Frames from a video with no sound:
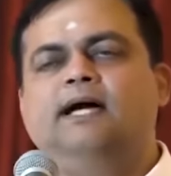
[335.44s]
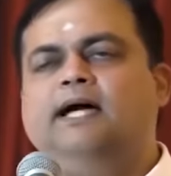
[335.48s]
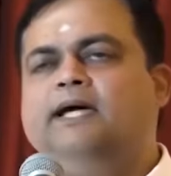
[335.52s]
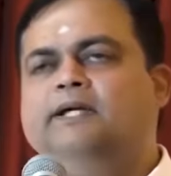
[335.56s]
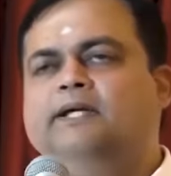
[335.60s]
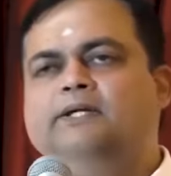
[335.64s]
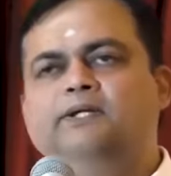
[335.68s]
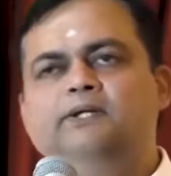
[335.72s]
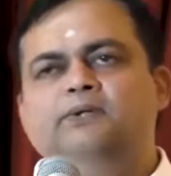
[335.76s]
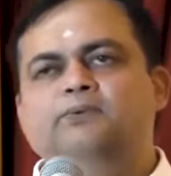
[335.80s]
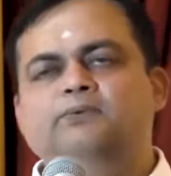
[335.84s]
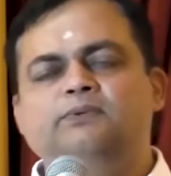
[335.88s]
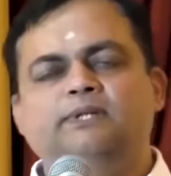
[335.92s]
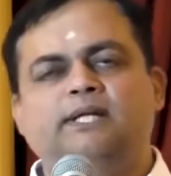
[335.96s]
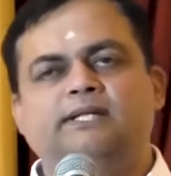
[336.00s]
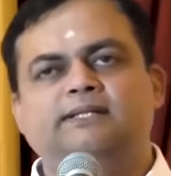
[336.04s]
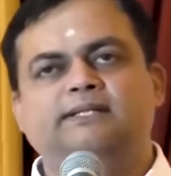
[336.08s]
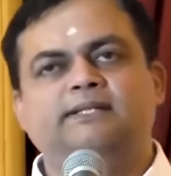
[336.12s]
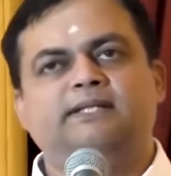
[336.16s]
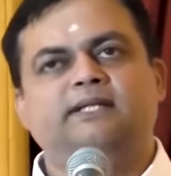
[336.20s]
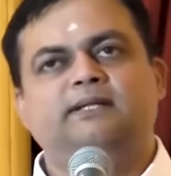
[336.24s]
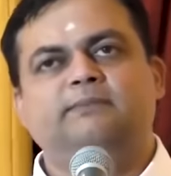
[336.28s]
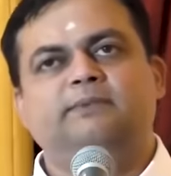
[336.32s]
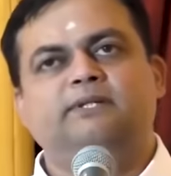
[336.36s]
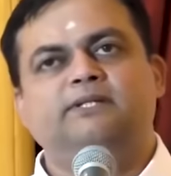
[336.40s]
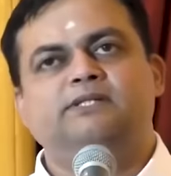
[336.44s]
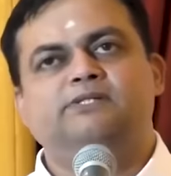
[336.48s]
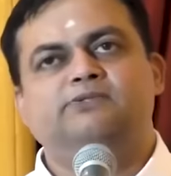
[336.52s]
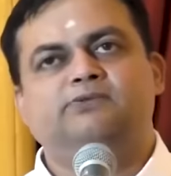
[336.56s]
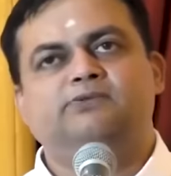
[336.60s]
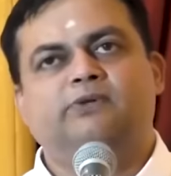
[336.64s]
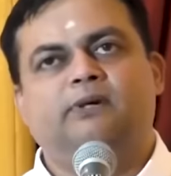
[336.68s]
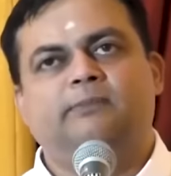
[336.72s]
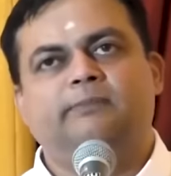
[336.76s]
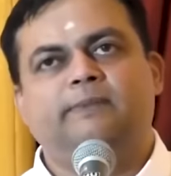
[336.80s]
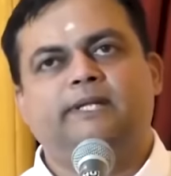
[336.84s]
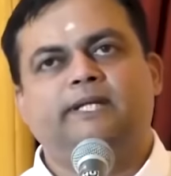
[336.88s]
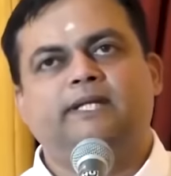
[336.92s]
I knew nothing about
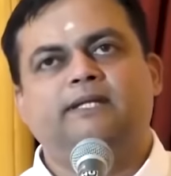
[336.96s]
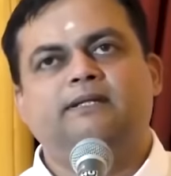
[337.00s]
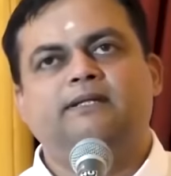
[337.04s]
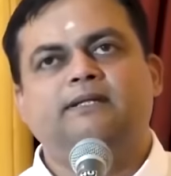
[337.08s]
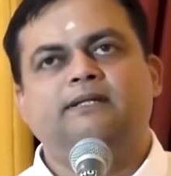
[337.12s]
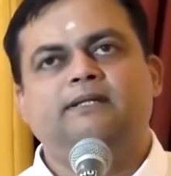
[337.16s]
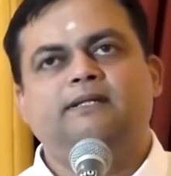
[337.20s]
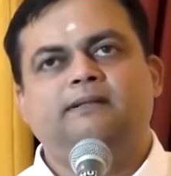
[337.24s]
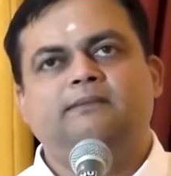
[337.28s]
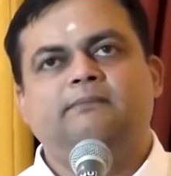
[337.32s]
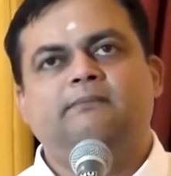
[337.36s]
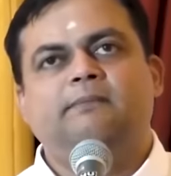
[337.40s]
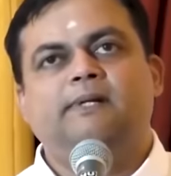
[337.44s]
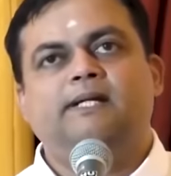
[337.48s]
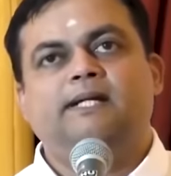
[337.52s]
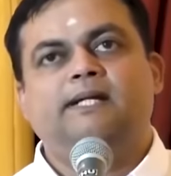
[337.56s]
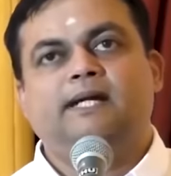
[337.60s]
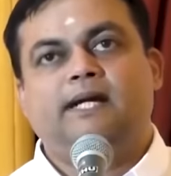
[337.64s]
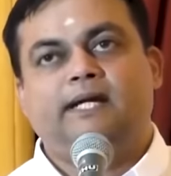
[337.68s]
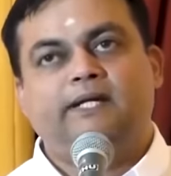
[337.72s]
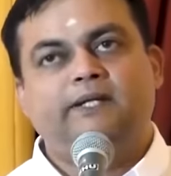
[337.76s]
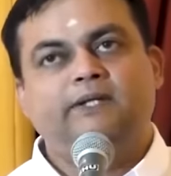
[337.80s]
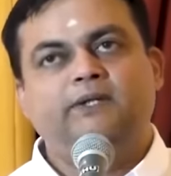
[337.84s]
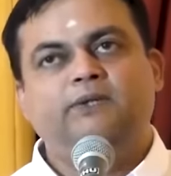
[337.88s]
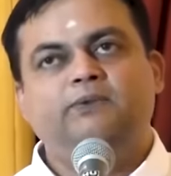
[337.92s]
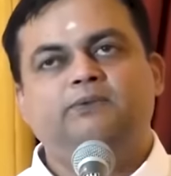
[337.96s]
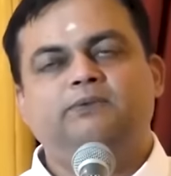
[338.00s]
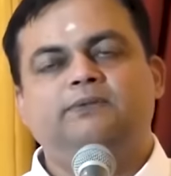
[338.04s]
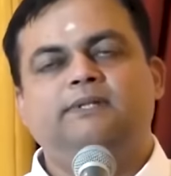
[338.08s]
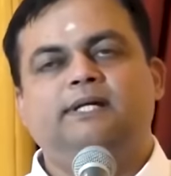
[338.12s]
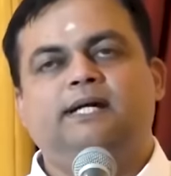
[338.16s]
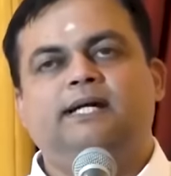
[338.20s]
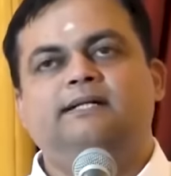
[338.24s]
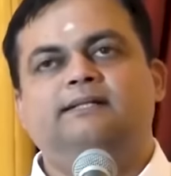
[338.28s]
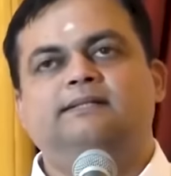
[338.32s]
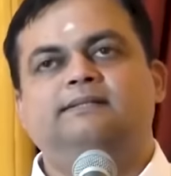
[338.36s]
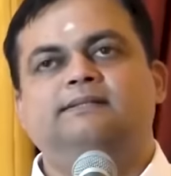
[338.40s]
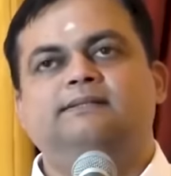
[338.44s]
Swami, but I knew
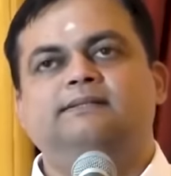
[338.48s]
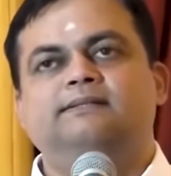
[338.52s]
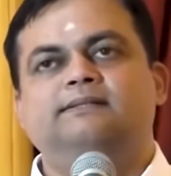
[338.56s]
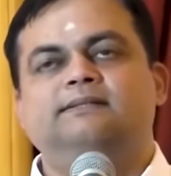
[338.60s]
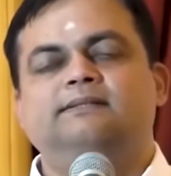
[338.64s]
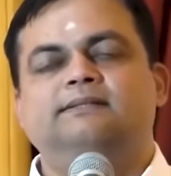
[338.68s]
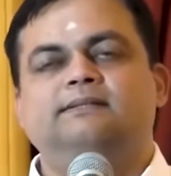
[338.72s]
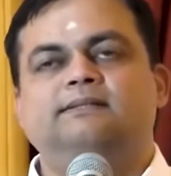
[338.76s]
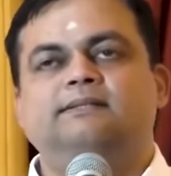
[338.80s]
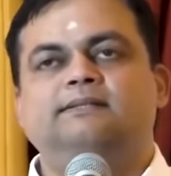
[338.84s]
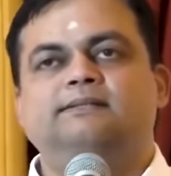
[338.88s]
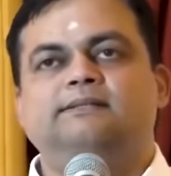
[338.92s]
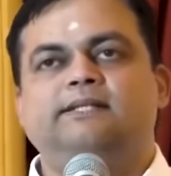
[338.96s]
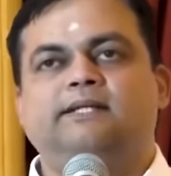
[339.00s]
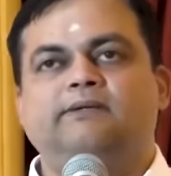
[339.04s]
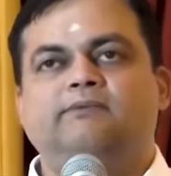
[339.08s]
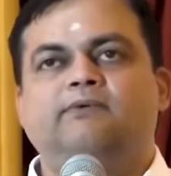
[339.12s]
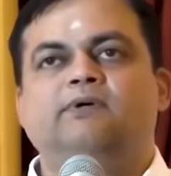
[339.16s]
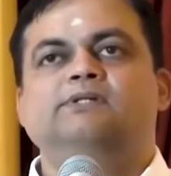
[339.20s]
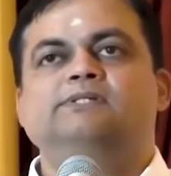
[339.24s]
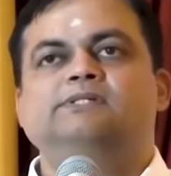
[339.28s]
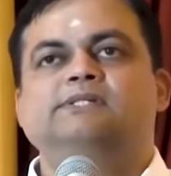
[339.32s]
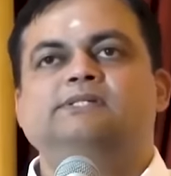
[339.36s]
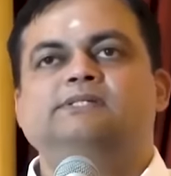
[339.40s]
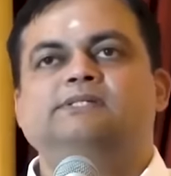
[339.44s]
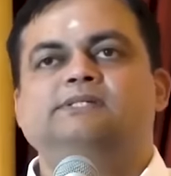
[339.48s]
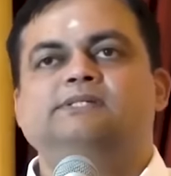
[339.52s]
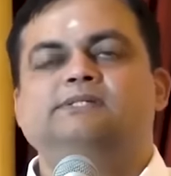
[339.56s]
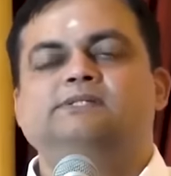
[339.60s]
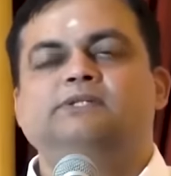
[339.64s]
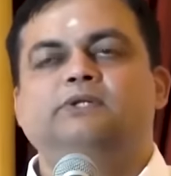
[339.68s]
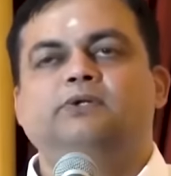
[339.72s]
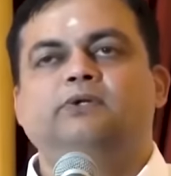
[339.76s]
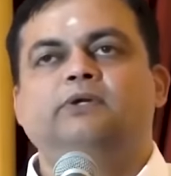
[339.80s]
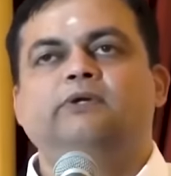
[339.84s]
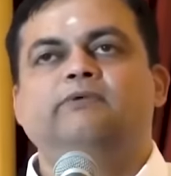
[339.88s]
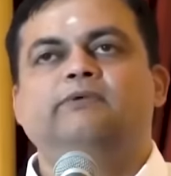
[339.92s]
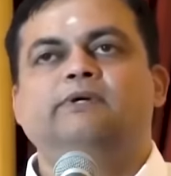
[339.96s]
that there was this
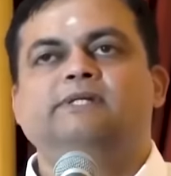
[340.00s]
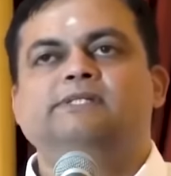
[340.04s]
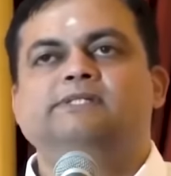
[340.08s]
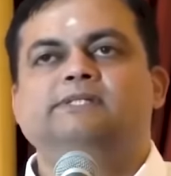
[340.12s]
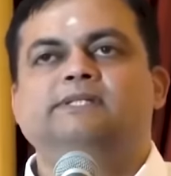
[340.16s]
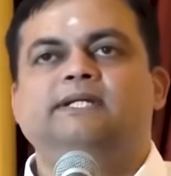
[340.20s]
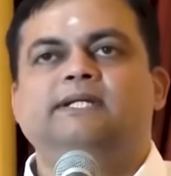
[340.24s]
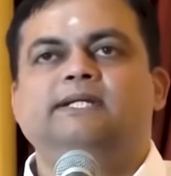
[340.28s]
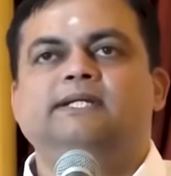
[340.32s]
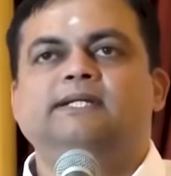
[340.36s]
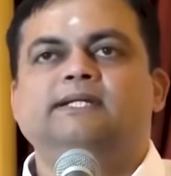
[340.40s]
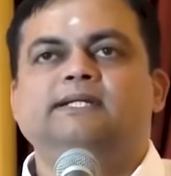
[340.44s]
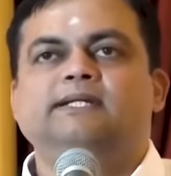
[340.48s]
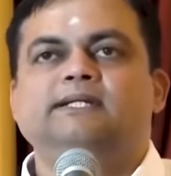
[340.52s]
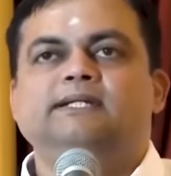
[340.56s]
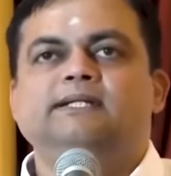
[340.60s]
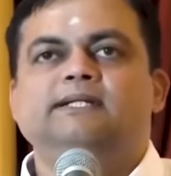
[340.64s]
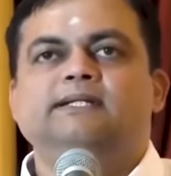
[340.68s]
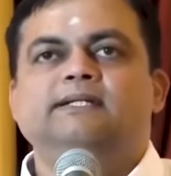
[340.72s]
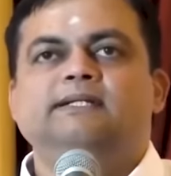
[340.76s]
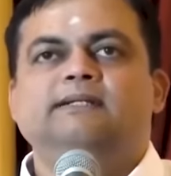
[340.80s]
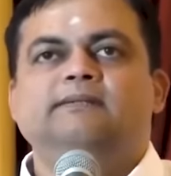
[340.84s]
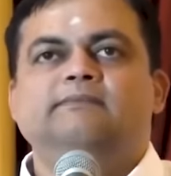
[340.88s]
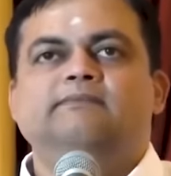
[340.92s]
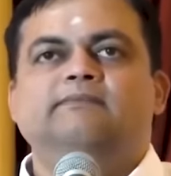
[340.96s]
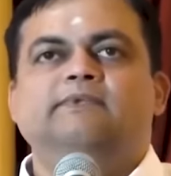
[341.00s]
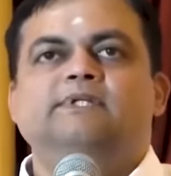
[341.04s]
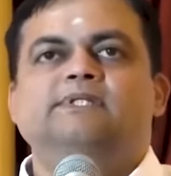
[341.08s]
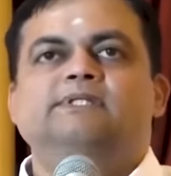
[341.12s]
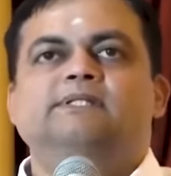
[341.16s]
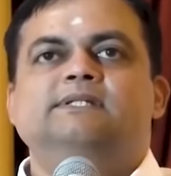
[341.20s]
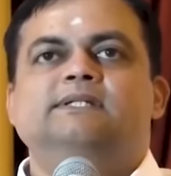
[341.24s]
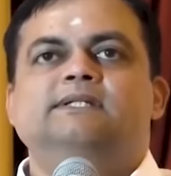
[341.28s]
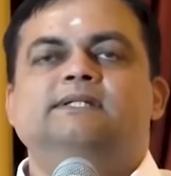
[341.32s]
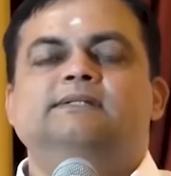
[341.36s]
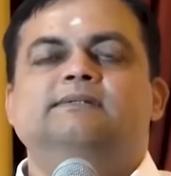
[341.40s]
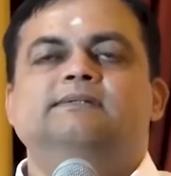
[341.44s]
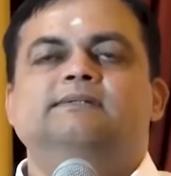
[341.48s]
university
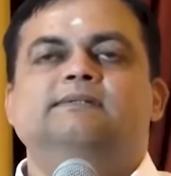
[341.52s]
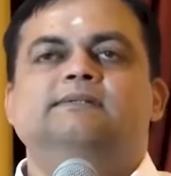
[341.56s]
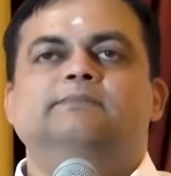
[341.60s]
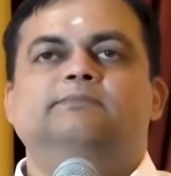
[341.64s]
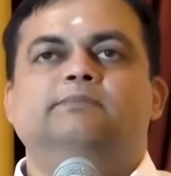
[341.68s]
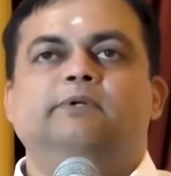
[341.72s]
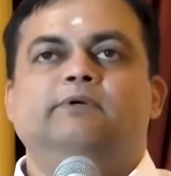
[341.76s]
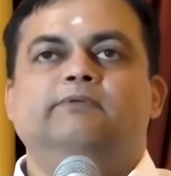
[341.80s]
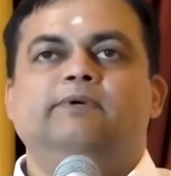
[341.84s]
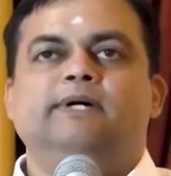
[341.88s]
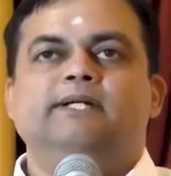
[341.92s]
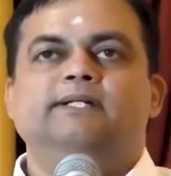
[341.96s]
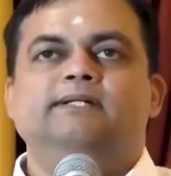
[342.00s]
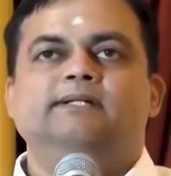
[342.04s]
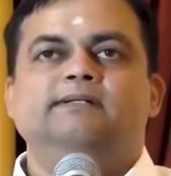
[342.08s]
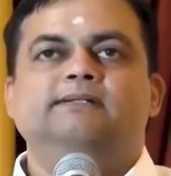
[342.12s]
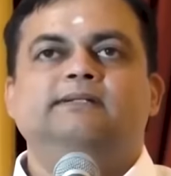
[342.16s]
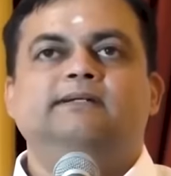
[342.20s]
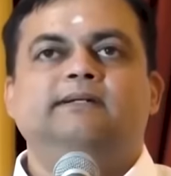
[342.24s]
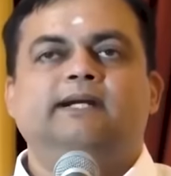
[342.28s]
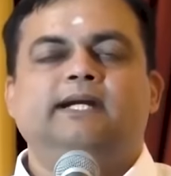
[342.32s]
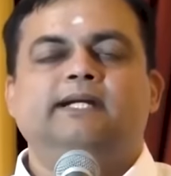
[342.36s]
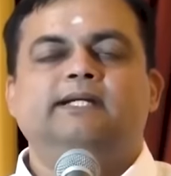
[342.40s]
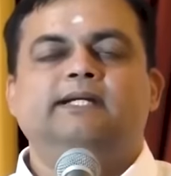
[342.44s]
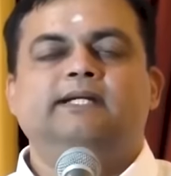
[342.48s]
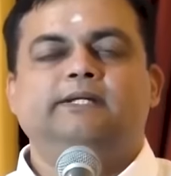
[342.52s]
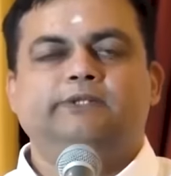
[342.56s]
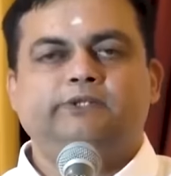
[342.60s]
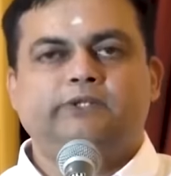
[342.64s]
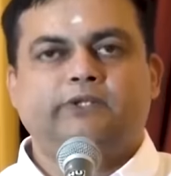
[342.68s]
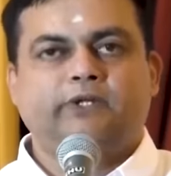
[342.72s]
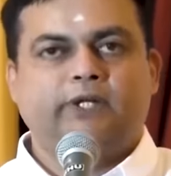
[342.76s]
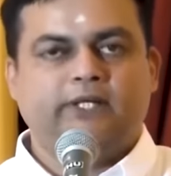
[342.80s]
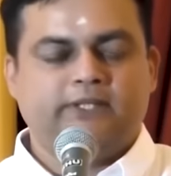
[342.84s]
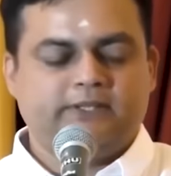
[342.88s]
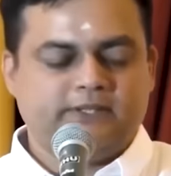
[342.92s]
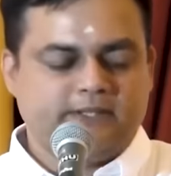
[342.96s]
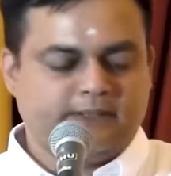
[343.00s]
which provided great
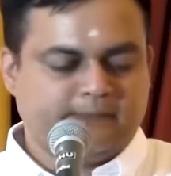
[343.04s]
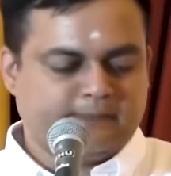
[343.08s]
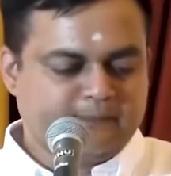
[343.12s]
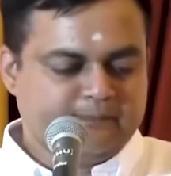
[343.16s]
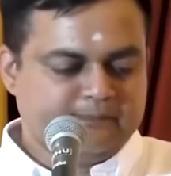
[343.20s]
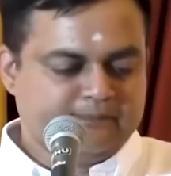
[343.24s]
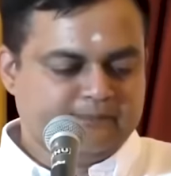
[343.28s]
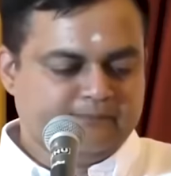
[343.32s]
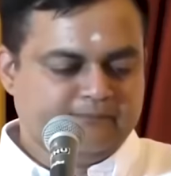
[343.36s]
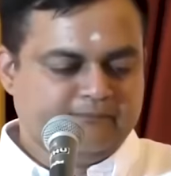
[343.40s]
education.